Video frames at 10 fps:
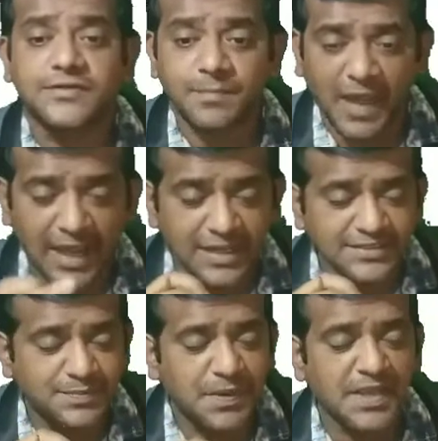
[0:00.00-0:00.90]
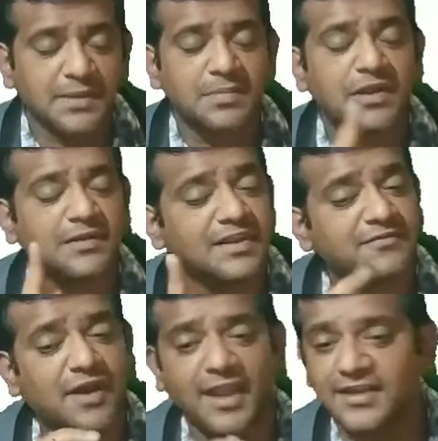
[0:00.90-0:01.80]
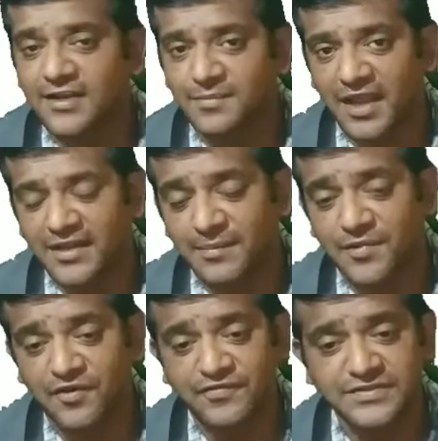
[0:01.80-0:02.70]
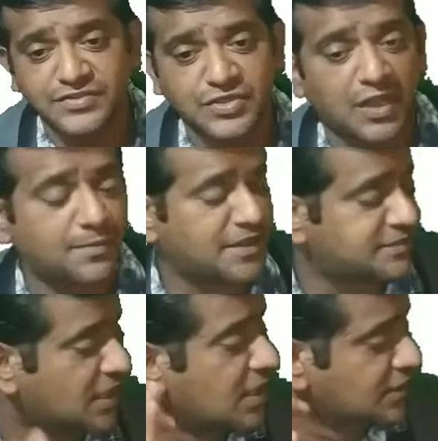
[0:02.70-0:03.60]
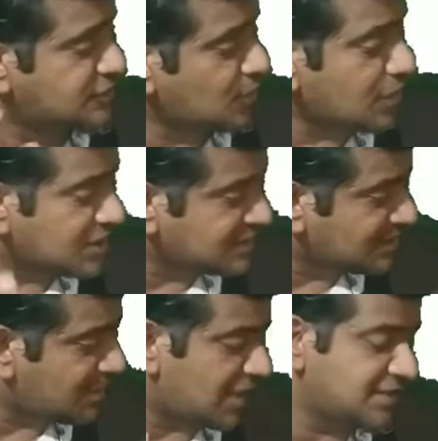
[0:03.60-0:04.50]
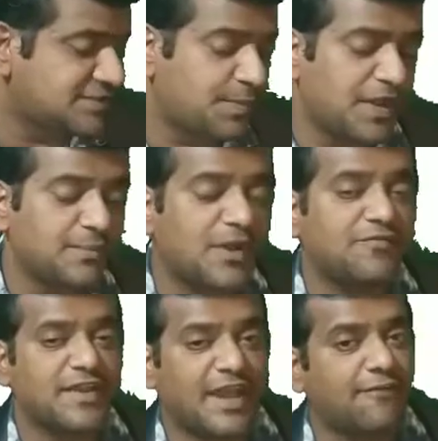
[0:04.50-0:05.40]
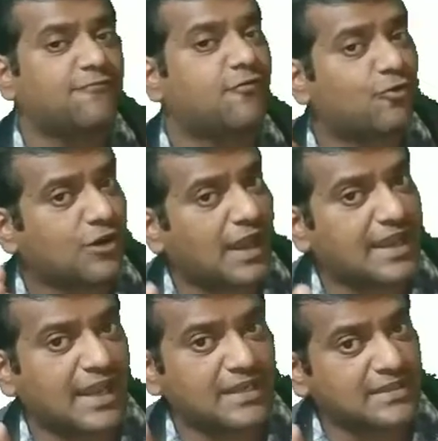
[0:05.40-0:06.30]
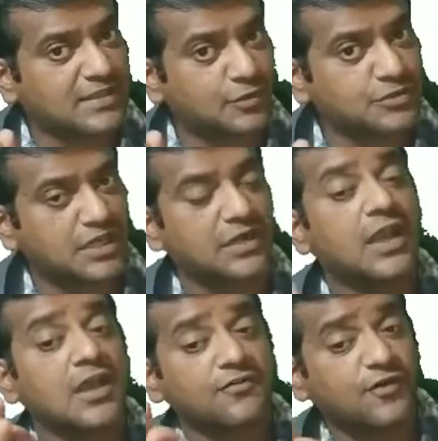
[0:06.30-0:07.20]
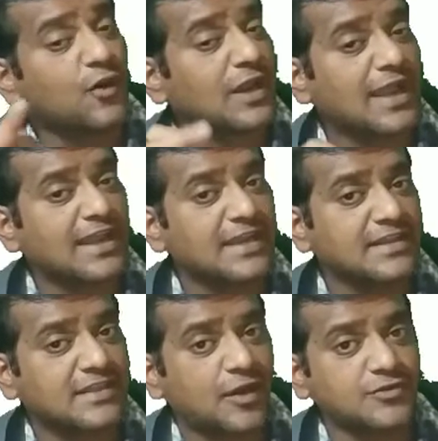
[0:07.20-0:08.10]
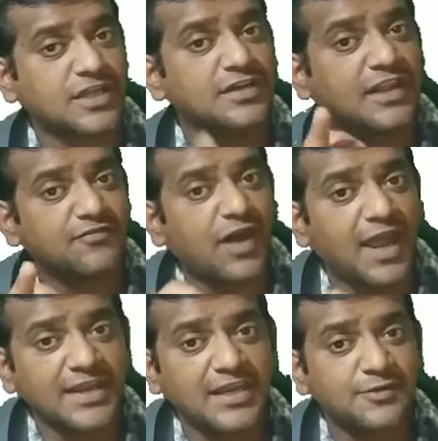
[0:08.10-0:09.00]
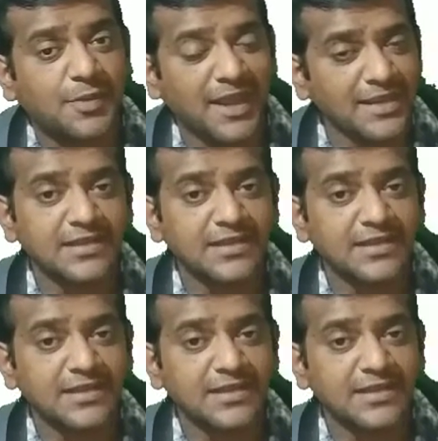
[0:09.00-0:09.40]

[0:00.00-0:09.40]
balance payable divided by number of installments. So what is the balance payable we have? 4,80,000. 4,80,000 divided by